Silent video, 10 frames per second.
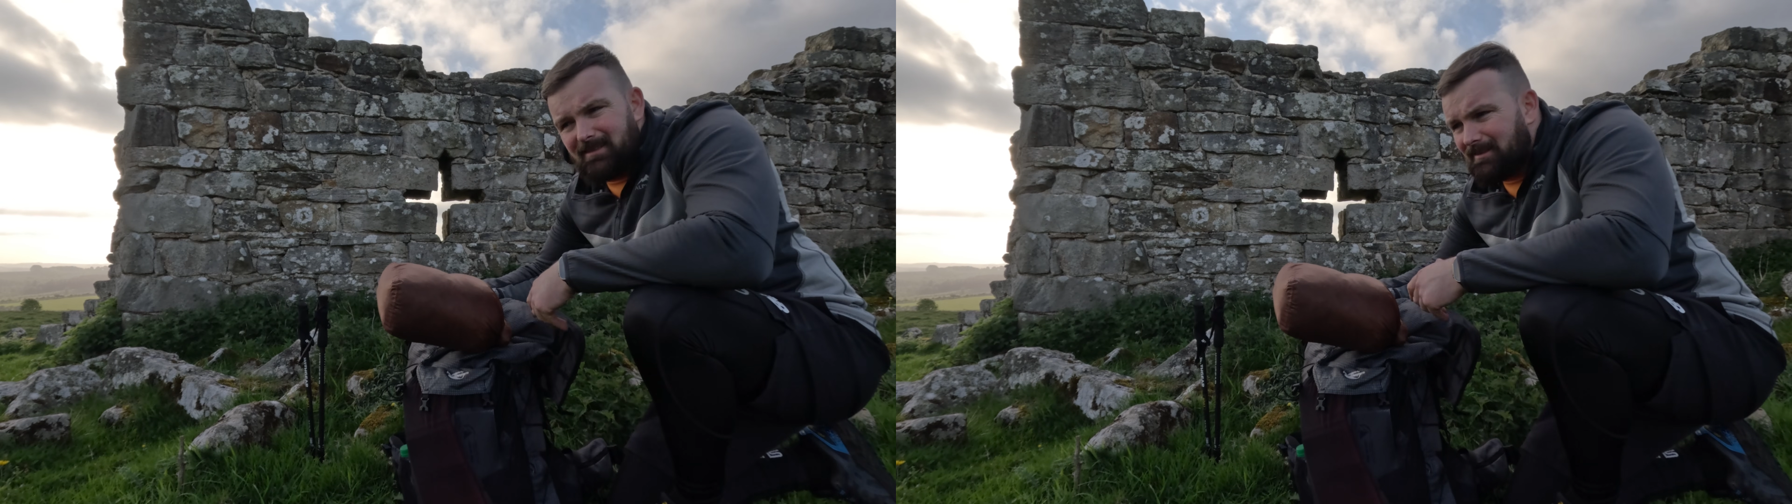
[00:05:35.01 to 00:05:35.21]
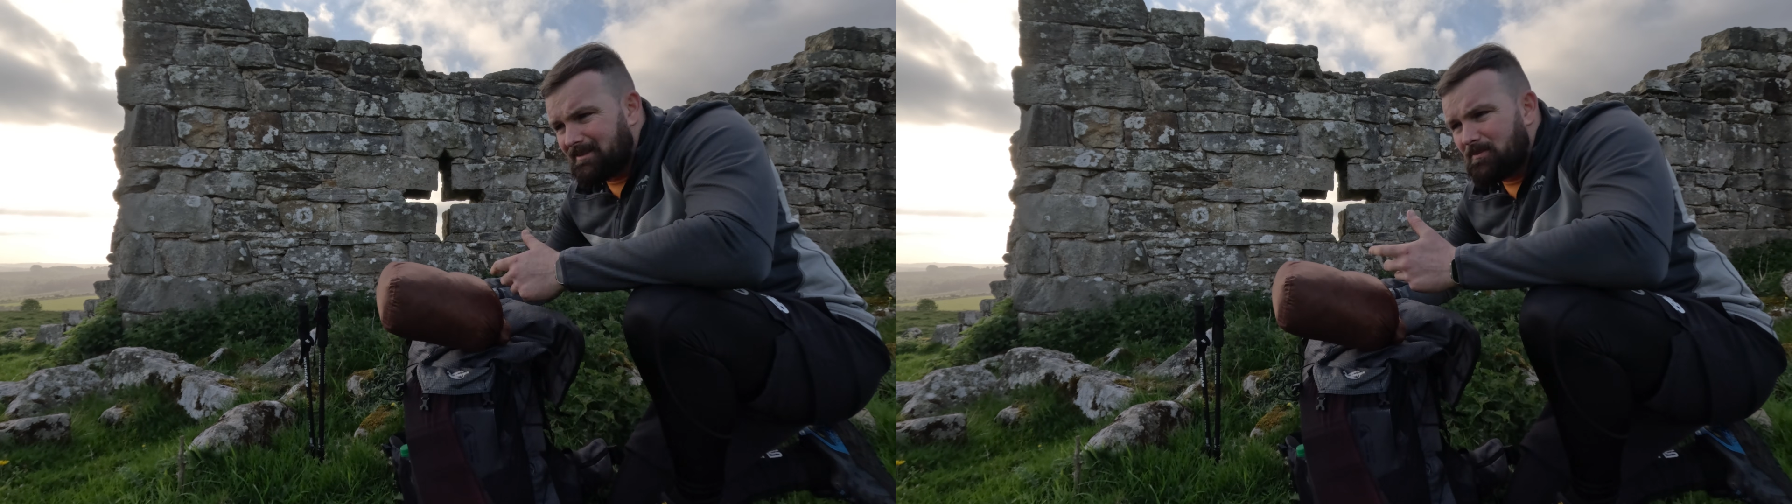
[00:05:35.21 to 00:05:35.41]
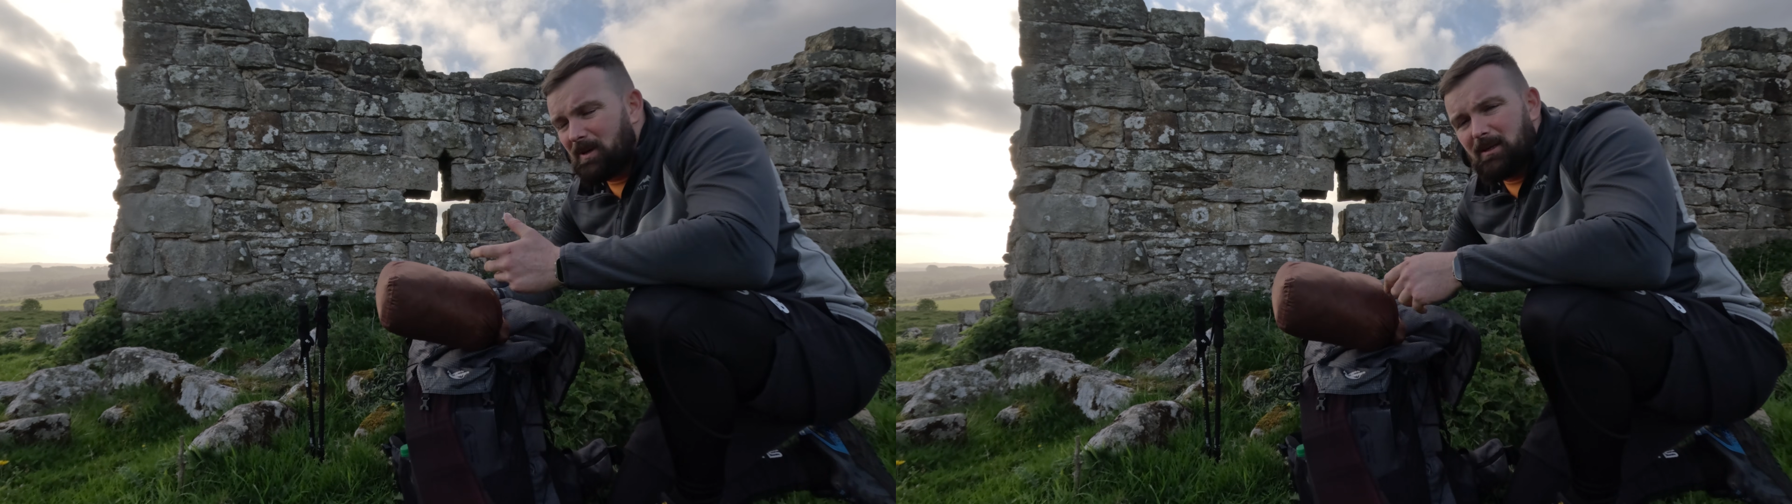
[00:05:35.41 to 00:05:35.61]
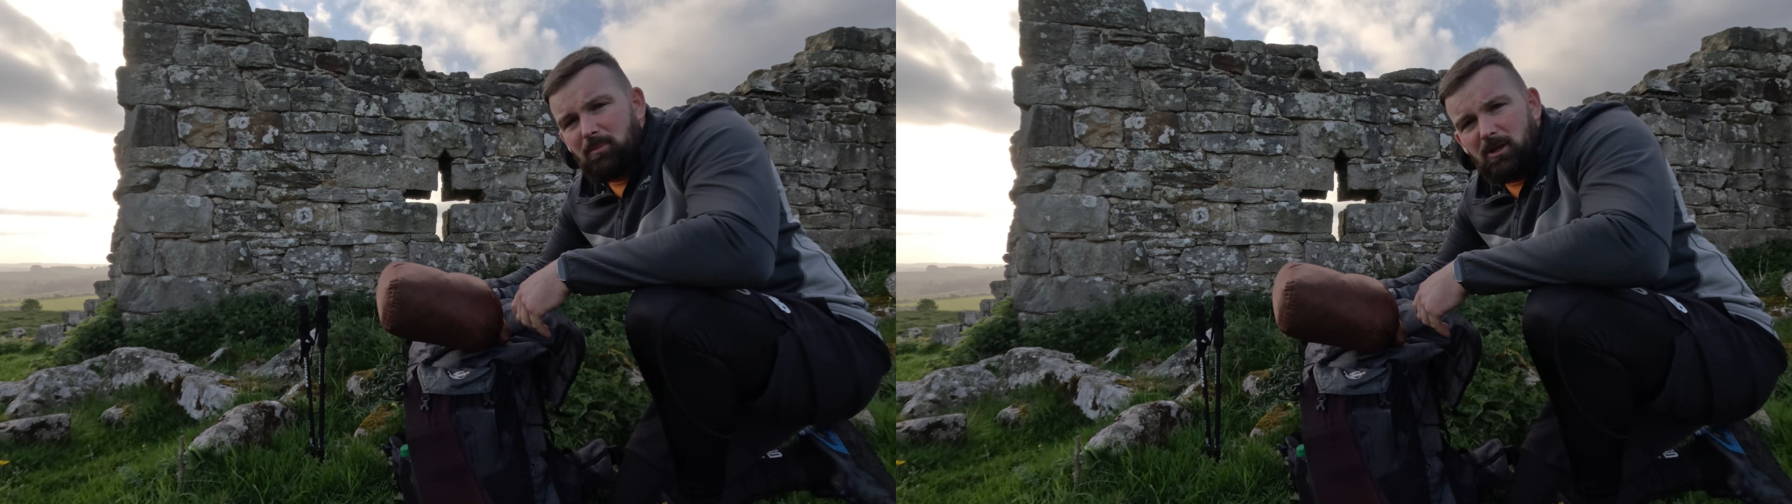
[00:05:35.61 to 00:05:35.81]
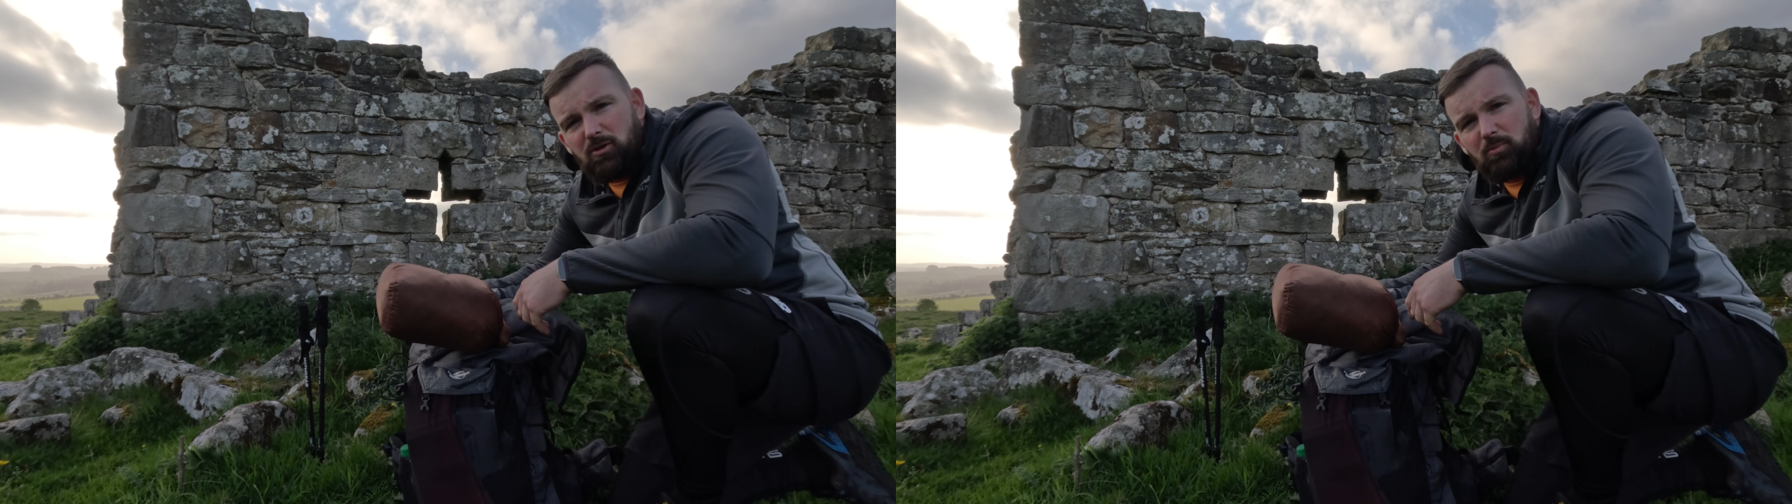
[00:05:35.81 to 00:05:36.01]
it's a big
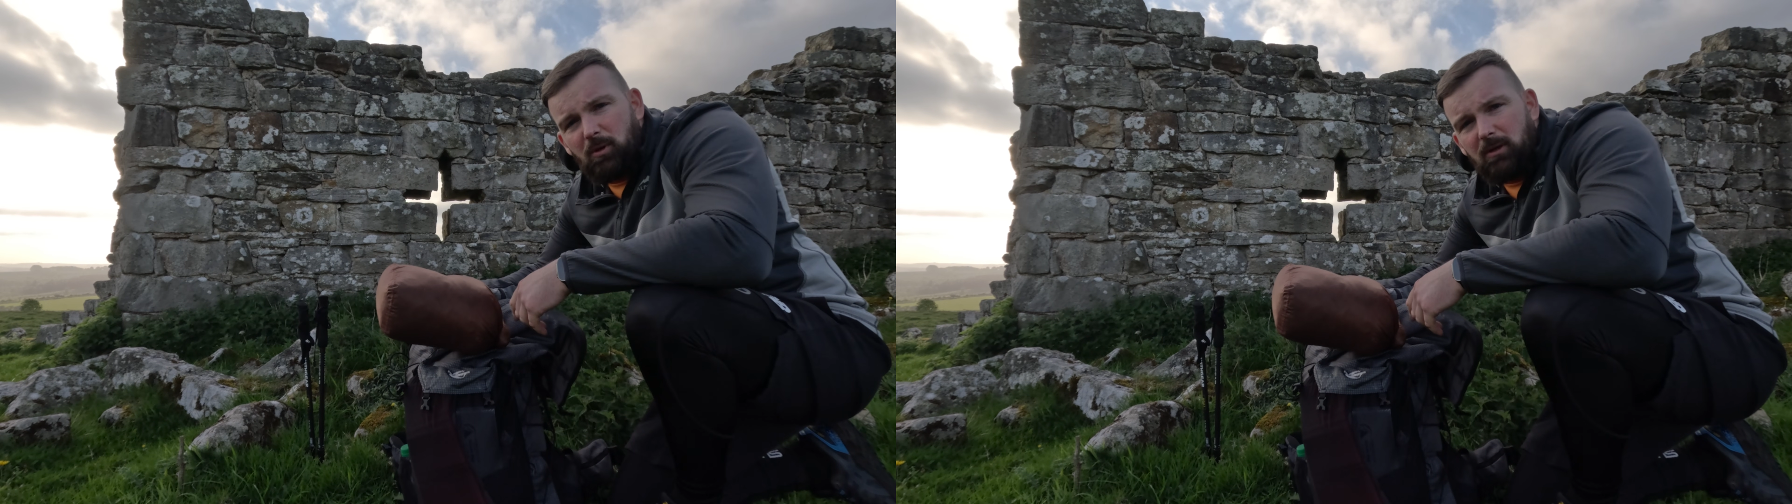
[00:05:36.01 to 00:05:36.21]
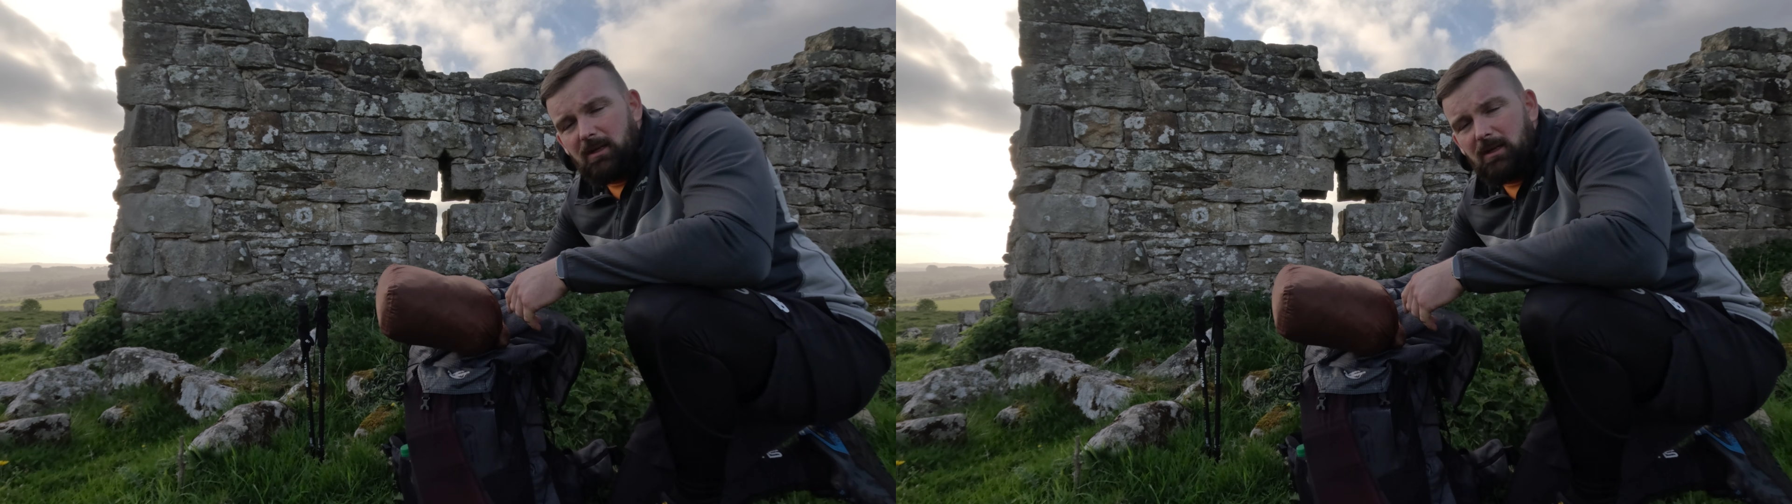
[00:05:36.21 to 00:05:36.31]
pitch, but